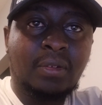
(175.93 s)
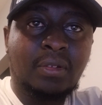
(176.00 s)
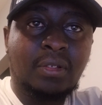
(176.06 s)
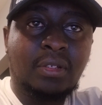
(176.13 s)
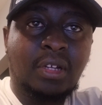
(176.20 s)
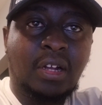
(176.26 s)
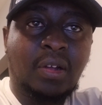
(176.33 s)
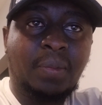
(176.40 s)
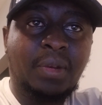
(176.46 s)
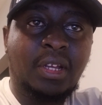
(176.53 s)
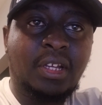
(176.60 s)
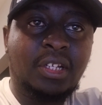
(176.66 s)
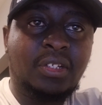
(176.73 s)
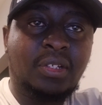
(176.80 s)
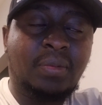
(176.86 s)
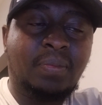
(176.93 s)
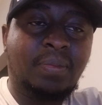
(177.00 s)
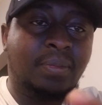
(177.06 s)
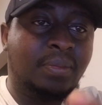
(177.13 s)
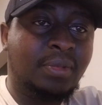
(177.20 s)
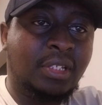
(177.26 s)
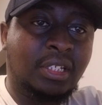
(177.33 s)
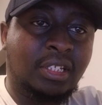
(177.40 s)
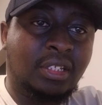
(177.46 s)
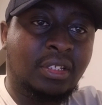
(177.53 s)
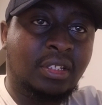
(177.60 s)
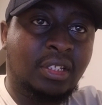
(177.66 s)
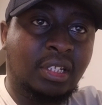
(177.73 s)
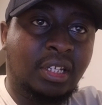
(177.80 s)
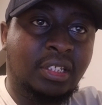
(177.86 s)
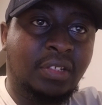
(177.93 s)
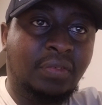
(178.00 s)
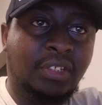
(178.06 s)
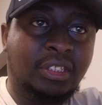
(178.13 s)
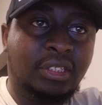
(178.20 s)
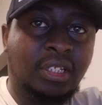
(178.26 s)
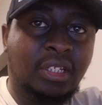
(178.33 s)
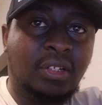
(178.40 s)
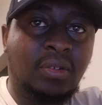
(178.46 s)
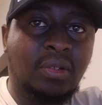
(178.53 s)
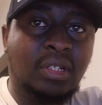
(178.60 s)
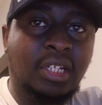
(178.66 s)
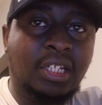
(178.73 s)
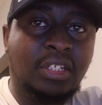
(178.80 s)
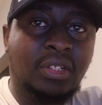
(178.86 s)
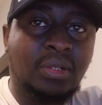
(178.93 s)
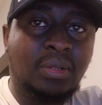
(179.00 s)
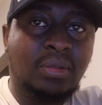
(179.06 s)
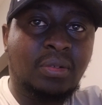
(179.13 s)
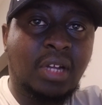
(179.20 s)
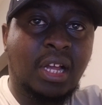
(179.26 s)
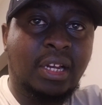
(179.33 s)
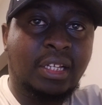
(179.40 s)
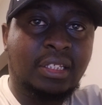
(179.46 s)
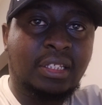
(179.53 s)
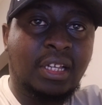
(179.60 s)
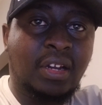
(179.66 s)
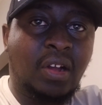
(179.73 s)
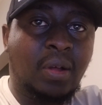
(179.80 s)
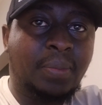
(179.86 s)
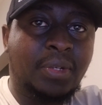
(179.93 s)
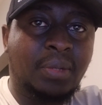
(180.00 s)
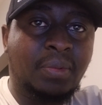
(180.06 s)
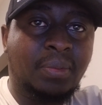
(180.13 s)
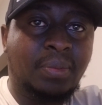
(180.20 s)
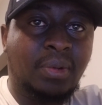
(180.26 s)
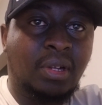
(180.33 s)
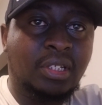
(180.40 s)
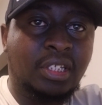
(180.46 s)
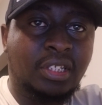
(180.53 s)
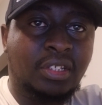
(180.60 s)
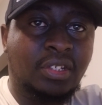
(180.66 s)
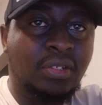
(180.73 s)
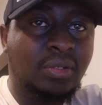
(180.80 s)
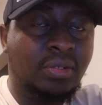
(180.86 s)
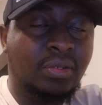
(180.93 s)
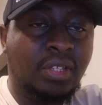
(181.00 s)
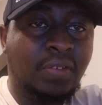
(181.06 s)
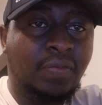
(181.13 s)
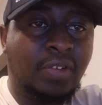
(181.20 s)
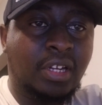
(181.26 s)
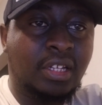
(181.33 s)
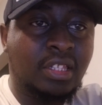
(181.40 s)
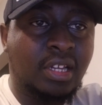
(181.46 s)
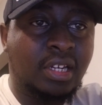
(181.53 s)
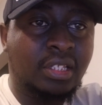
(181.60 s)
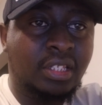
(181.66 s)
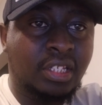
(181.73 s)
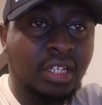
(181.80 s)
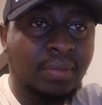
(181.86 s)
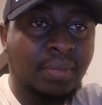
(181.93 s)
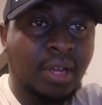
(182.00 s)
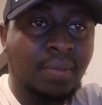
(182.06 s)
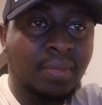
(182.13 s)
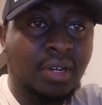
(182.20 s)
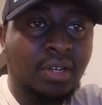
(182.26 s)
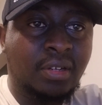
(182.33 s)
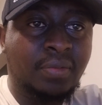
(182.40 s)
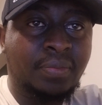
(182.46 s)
A communication such as selective listening could lead to a less than optimal project due to the fact that a team member